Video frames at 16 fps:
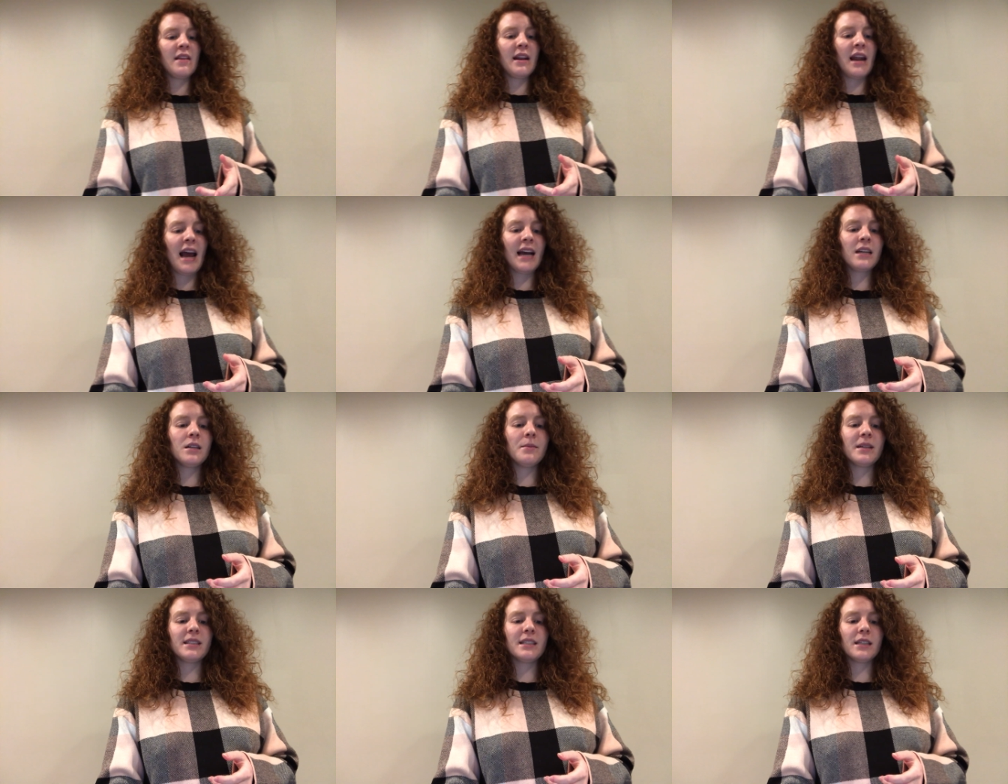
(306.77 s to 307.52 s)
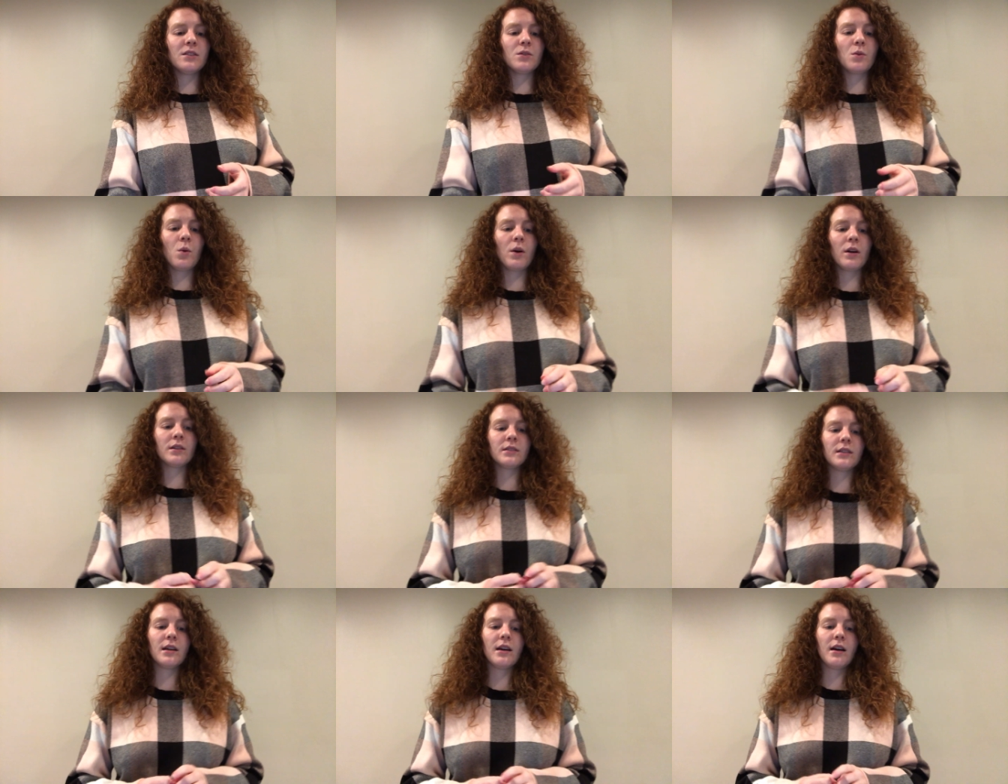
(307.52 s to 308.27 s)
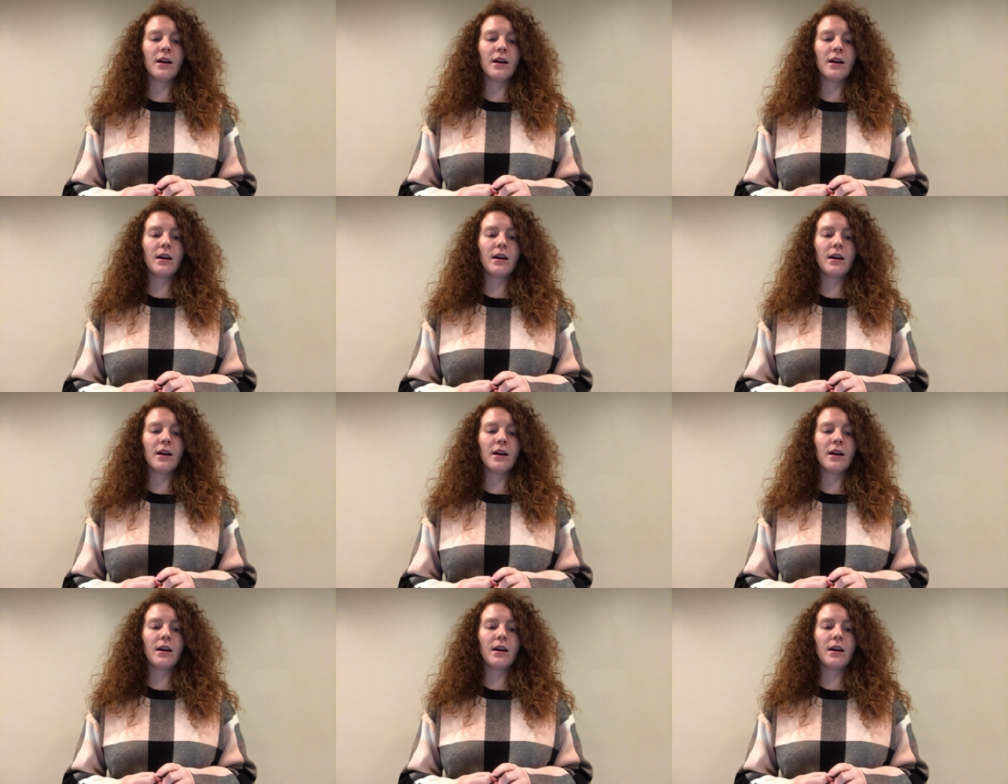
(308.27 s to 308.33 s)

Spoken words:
then academic discourse,